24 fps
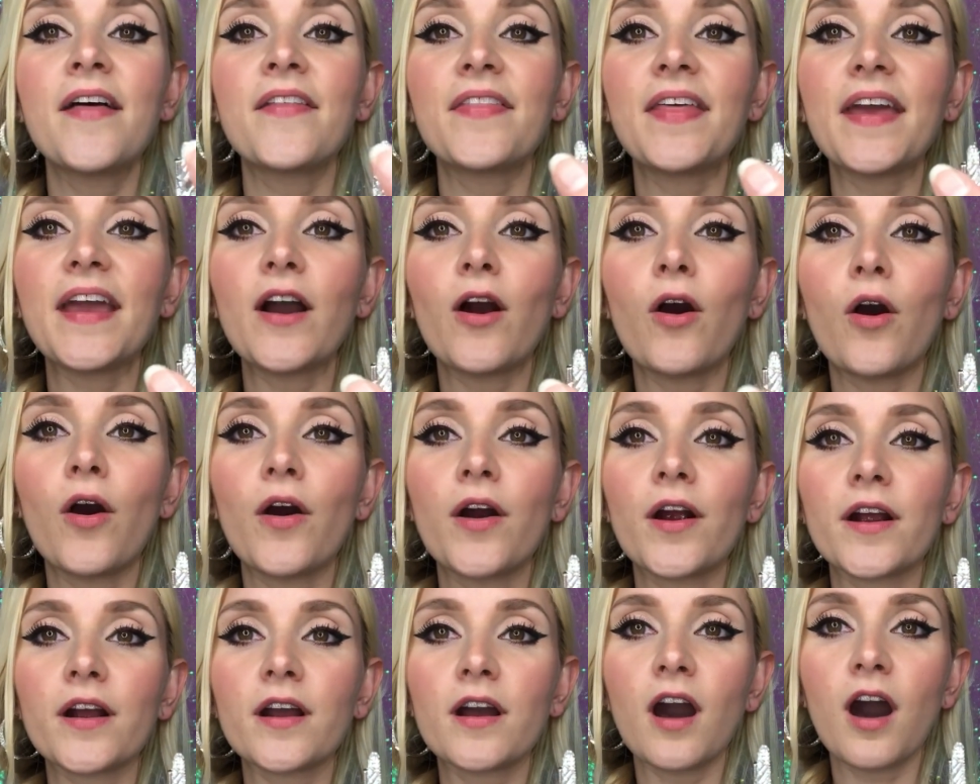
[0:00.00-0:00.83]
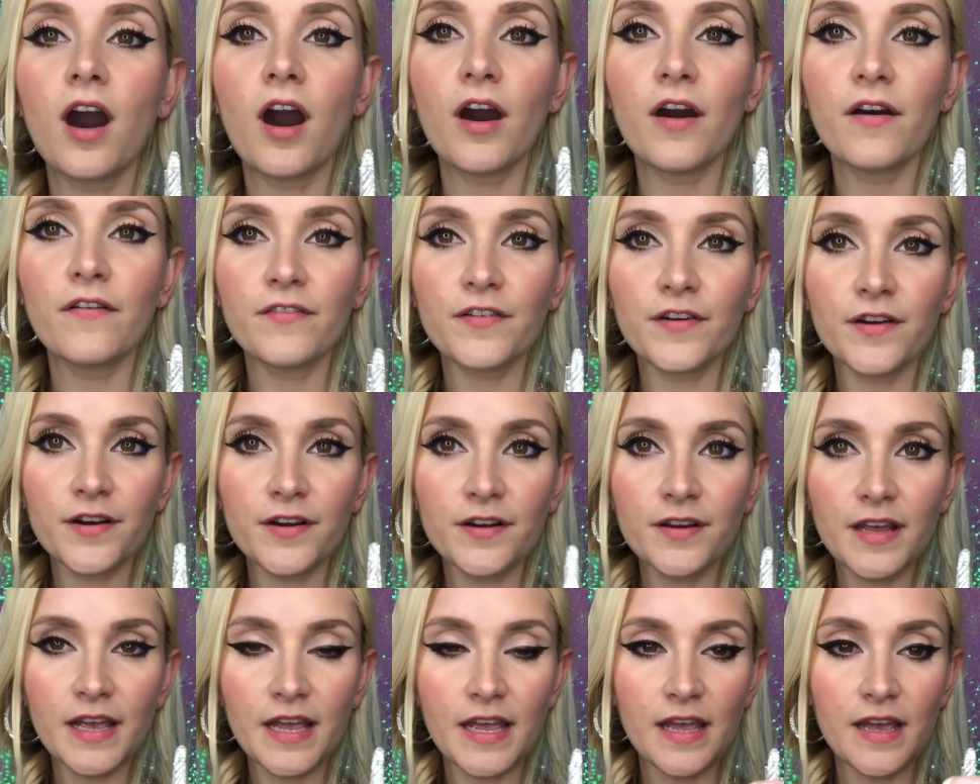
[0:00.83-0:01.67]
They are
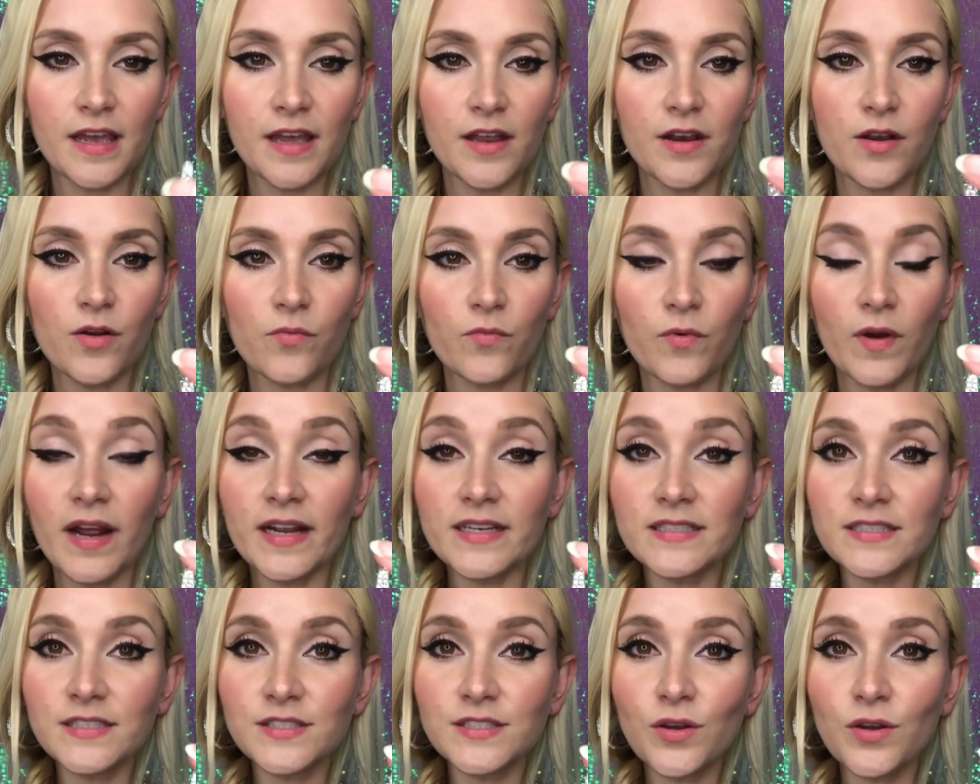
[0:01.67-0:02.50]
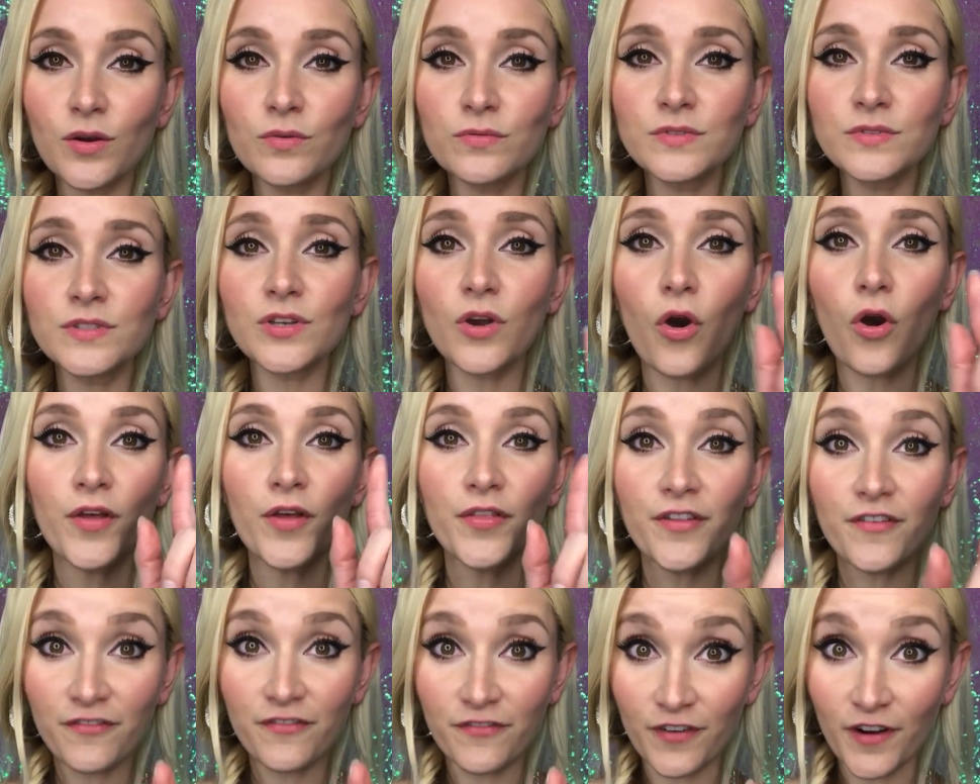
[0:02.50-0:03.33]
covered in rhinestones
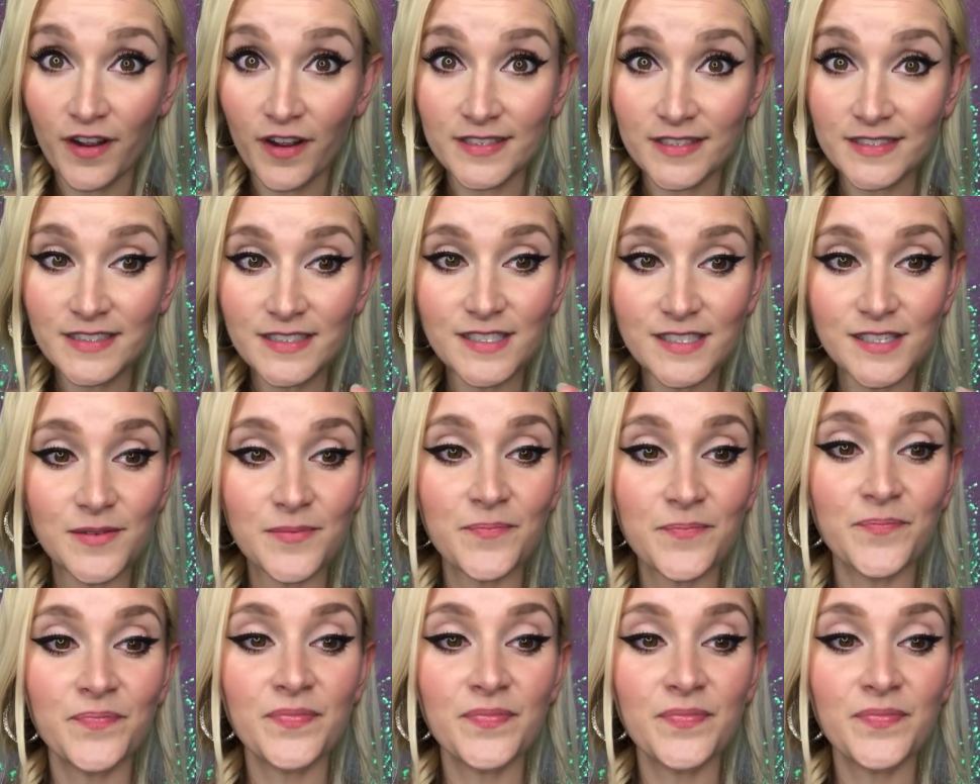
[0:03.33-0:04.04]
on the front.